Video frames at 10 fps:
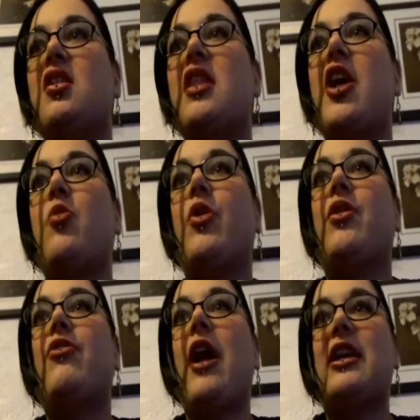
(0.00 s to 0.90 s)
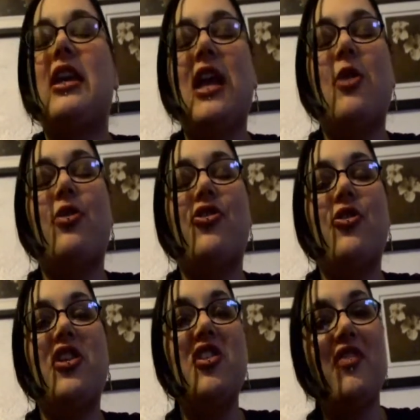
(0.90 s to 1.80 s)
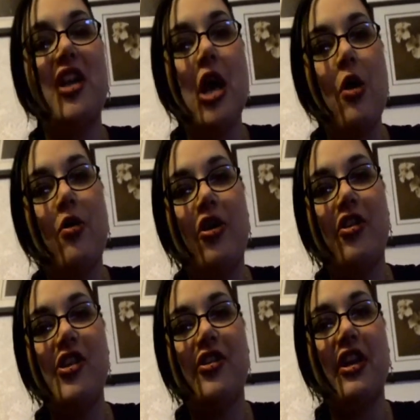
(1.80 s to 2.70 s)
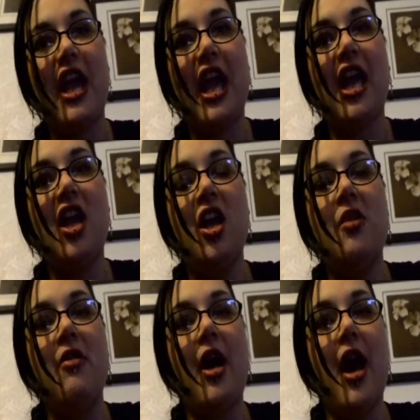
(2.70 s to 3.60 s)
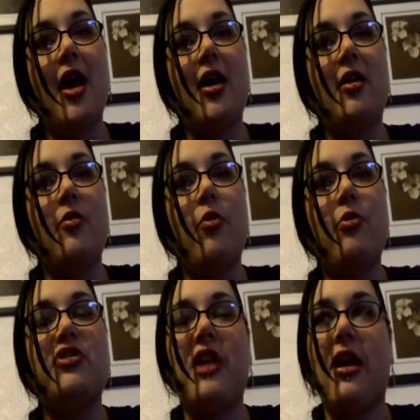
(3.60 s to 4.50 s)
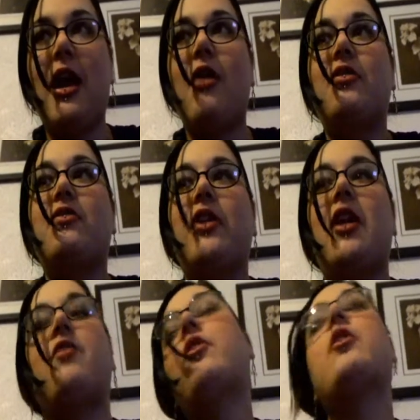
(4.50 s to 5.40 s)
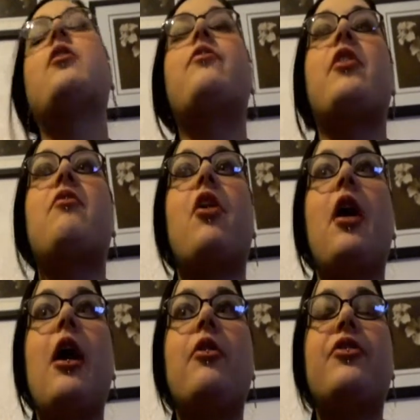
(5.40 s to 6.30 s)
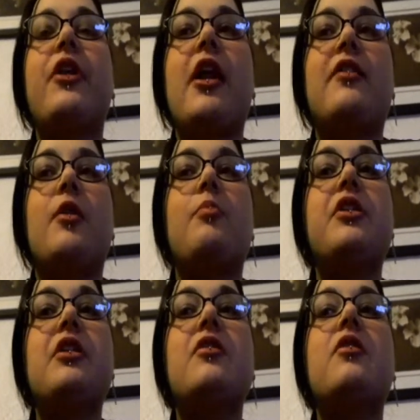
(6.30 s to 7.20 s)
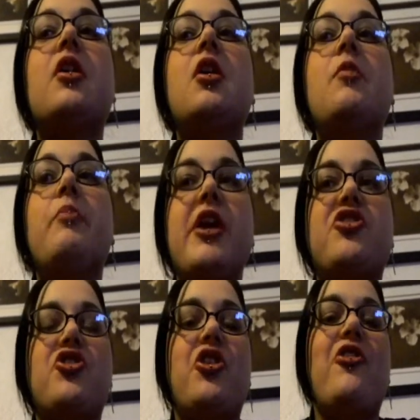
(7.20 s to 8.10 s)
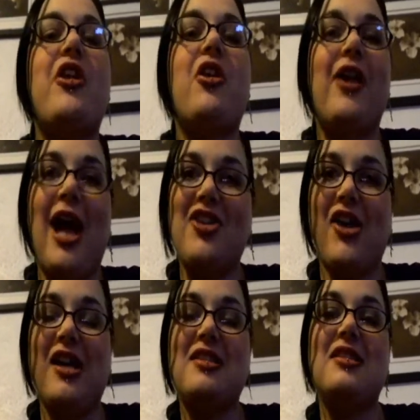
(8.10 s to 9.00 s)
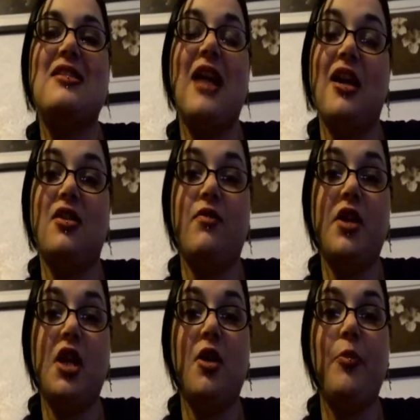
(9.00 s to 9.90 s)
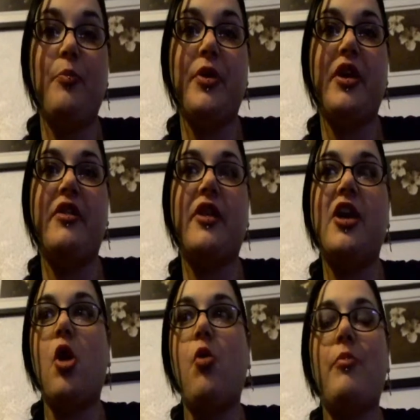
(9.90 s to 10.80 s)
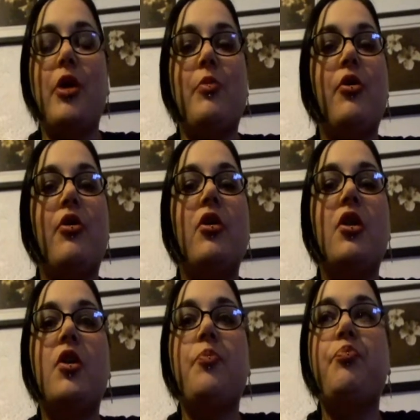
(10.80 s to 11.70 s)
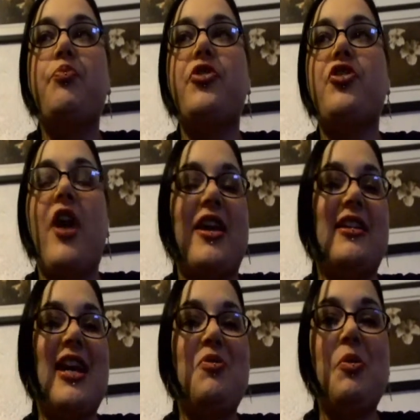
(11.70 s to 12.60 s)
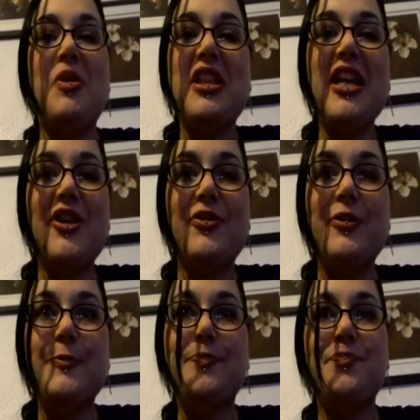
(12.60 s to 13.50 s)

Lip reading: Like when Rocky and I were shooting the video earlier today, we were standing out inside of front of our house, and I said, please make sure that our address is not in the video, because I don't want people tracking down where we live.